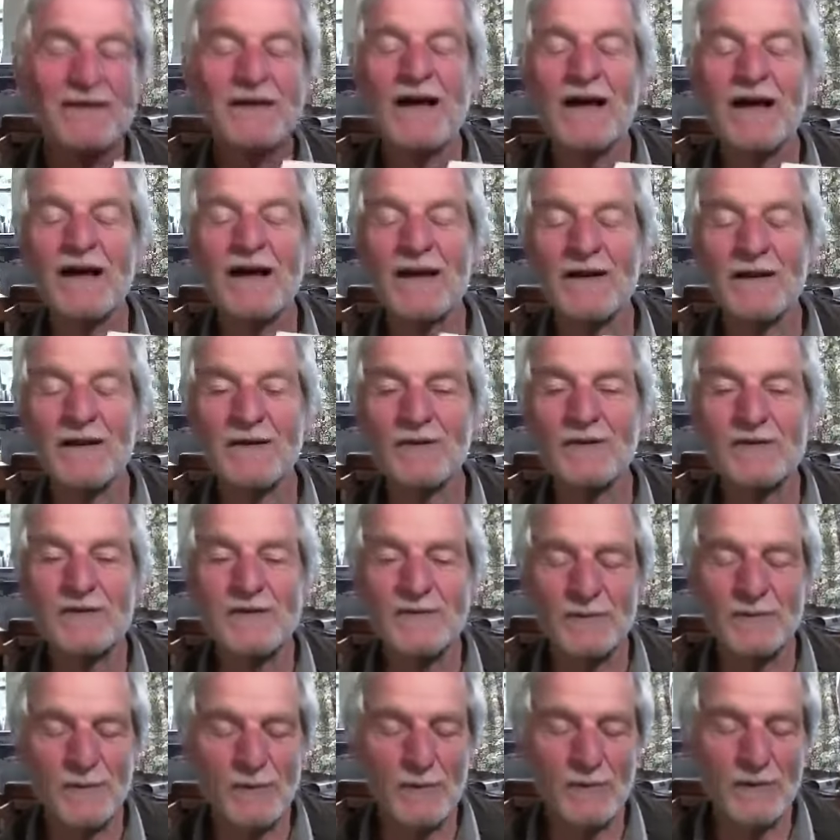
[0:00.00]
hello
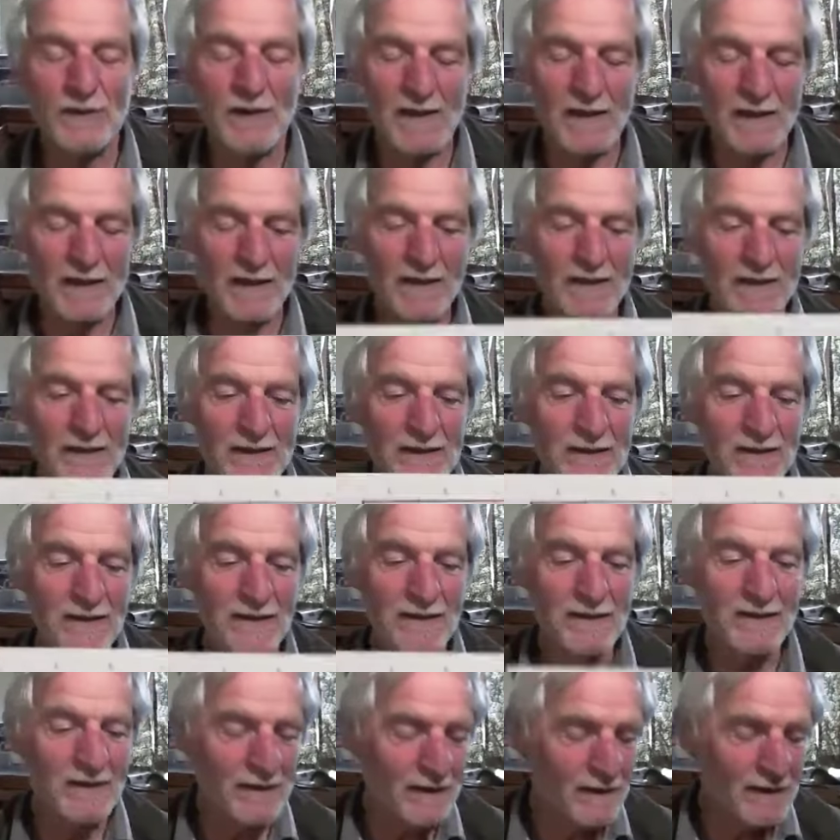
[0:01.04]
to all our
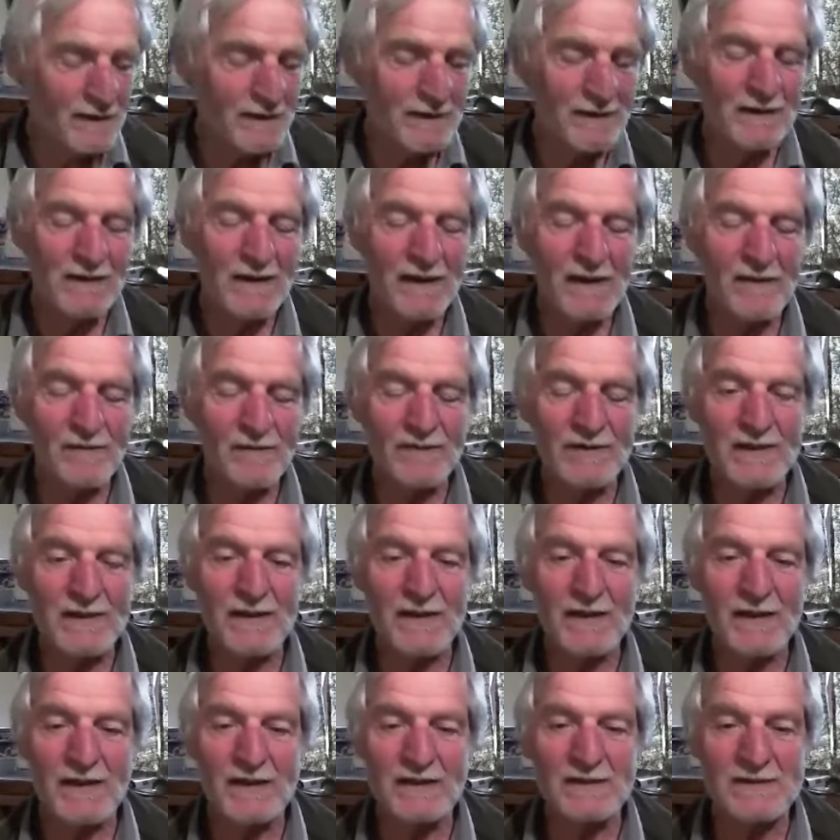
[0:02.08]
lovely
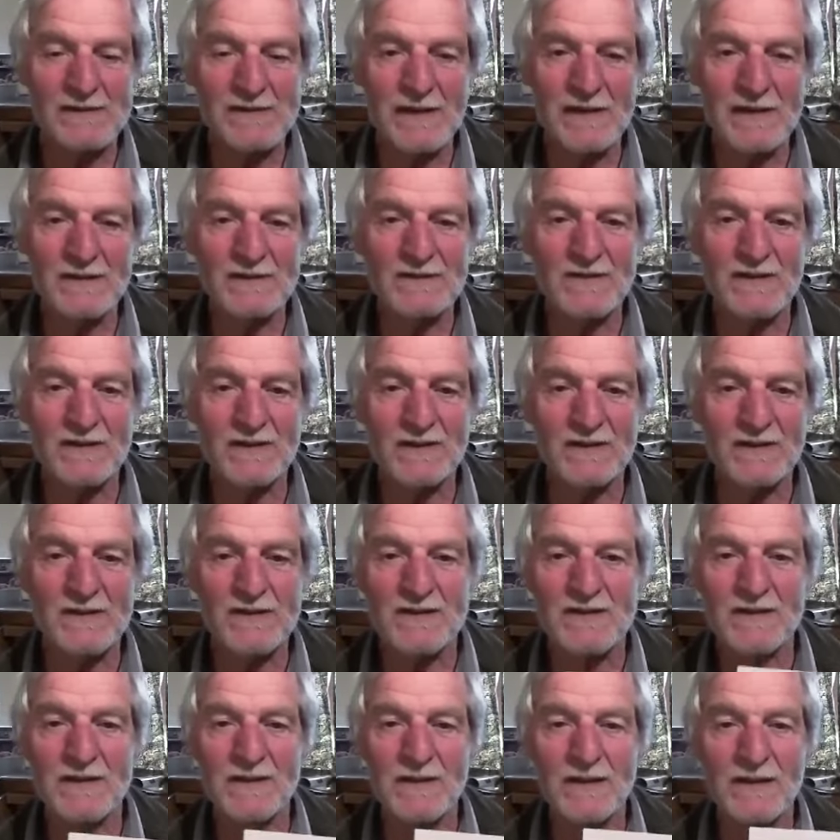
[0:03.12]
intenters.